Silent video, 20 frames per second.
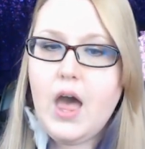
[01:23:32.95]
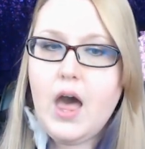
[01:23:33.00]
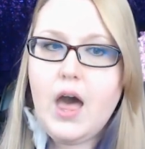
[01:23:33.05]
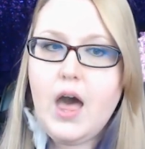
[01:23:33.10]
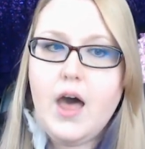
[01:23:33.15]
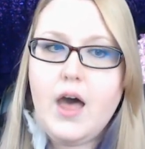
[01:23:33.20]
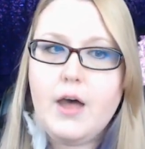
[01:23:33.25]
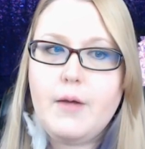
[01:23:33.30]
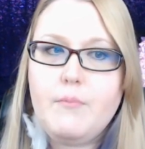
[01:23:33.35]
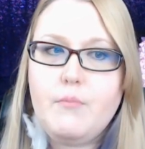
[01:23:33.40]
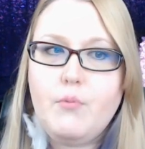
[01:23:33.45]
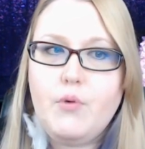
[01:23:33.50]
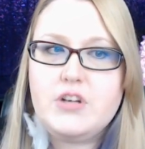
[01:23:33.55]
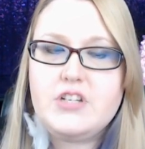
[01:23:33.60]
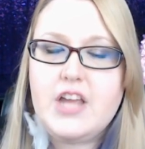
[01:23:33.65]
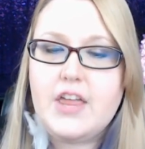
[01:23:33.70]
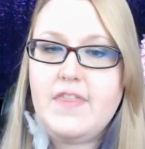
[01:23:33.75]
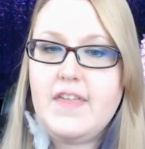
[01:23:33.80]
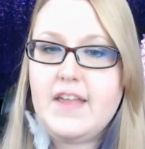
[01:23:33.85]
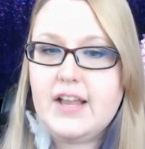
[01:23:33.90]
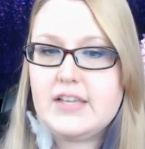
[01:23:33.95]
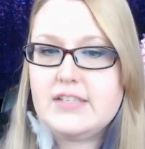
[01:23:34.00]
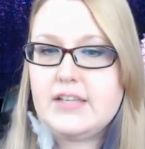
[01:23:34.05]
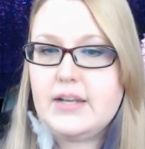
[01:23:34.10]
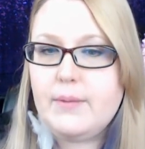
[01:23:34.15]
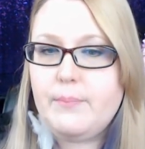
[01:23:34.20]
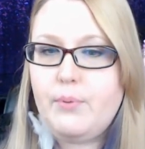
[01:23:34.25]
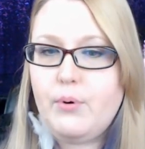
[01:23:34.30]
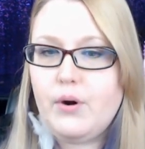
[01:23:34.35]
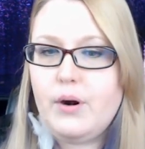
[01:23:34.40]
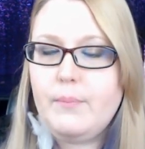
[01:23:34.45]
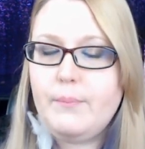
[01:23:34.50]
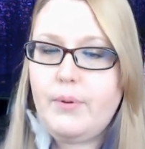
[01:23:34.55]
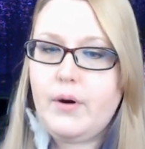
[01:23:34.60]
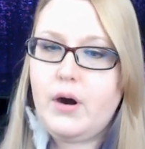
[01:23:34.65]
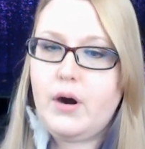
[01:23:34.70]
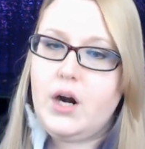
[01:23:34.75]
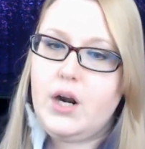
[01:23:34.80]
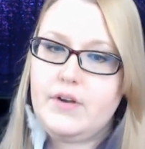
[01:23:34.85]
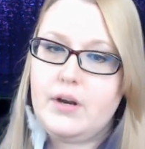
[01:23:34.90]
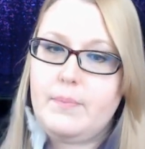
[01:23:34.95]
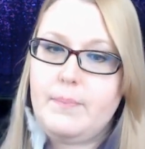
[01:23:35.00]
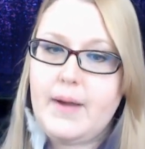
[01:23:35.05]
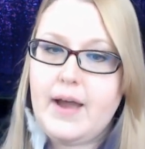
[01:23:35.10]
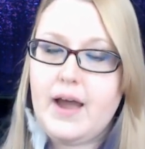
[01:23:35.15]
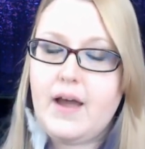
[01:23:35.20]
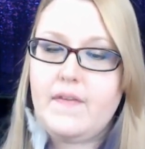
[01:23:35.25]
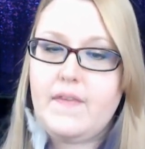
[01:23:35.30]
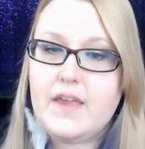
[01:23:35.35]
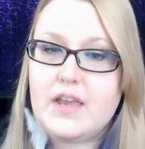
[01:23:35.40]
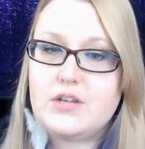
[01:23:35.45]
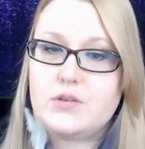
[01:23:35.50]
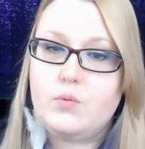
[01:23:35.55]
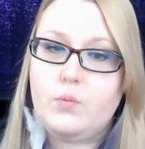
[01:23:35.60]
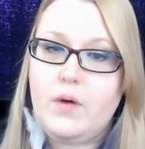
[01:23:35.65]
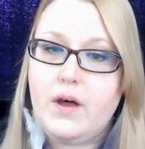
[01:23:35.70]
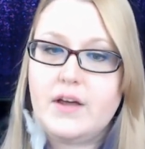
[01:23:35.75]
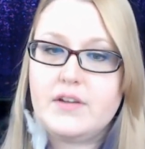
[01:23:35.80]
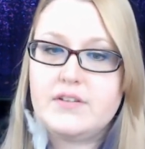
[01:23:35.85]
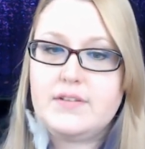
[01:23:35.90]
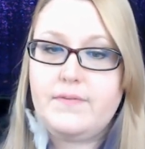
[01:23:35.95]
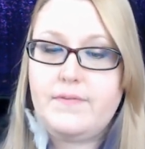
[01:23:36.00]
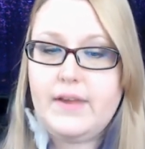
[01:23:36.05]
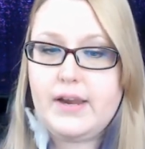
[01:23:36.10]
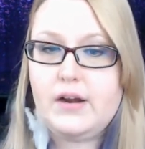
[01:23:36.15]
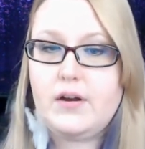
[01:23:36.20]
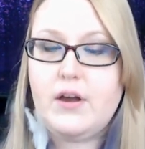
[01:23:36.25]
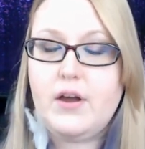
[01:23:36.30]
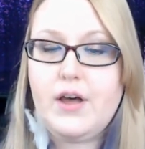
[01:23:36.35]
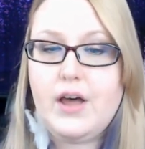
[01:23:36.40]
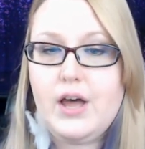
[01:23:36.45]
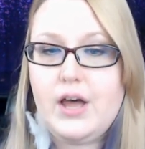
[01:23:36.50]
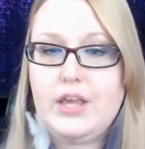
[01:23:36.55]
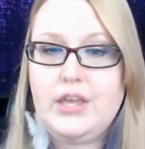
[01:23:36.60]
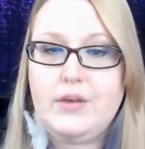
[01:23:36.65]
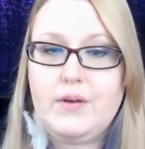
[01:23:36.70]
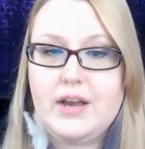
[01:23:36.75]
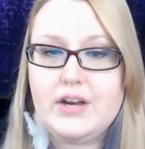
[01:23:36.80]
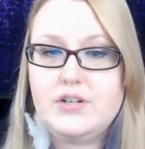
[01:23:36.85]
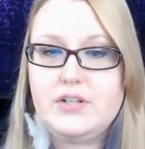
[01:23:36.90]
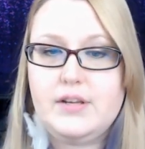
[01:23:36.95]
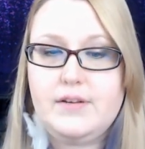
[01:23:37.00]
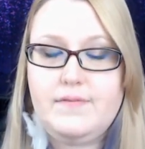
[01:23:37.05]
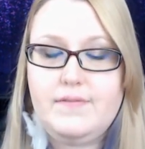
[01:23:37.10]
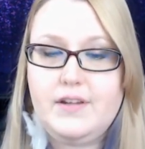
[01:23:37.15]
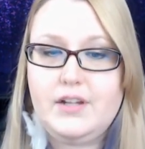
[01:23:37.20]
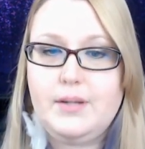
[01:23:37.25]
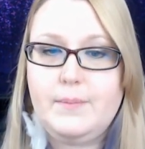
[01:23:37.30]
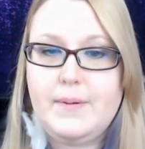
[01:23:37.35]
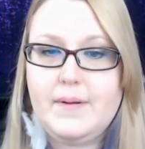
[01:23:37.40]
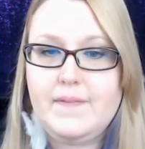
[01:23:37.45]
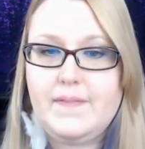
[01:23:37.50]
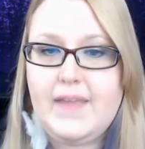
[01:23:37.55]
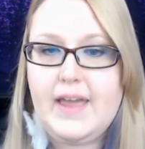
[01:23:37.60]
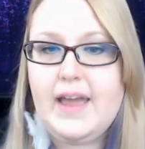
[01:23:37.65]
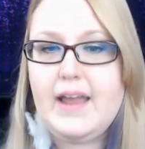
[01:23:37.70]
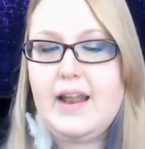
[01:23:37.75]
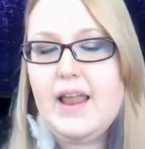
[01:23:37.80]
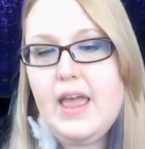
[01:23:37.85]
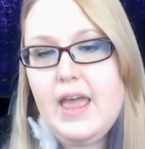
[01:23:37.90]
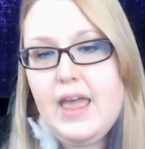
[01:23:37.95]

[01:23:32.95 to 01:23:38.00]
um, which I think is an important part of your path as well to figure out how you actually feel about that